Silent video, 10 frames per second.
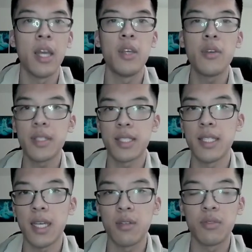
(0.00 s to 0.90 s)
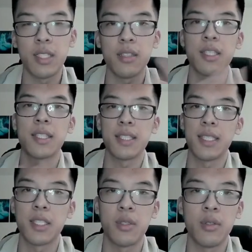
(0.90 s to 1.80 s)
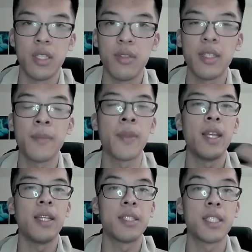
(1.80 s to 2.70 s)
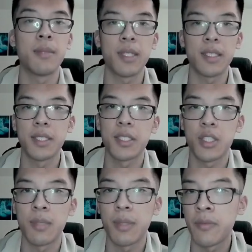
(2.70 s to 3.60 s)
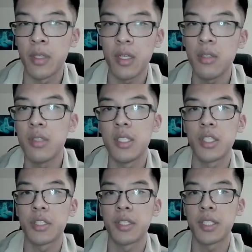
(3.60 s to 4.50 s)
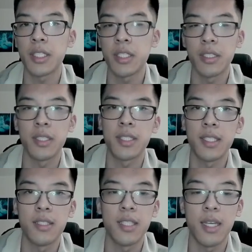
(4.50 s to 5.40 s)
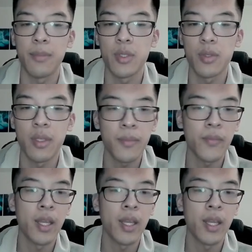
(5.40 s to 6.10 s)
you can see how dealing 6 to a unit and summoning a 6-drop of your own is just such an insane tempo swing,